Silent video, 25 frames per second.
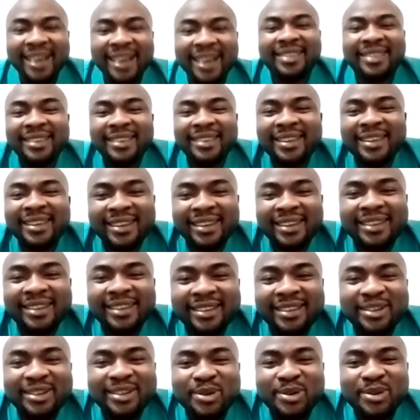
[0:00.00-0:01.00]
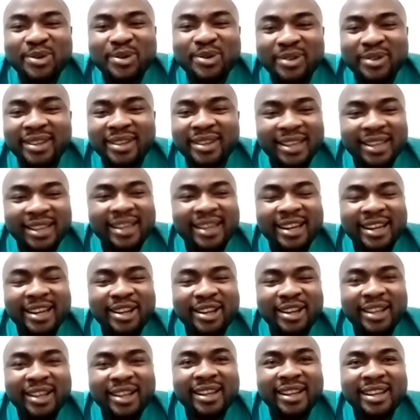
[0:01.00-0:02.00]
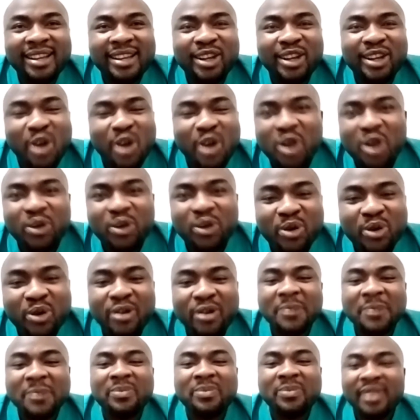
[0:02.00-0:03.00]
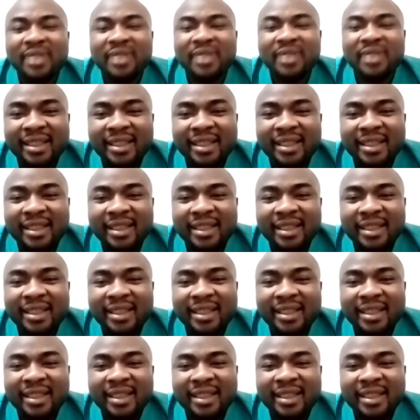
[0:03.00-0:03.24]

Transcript: I think, in the long run,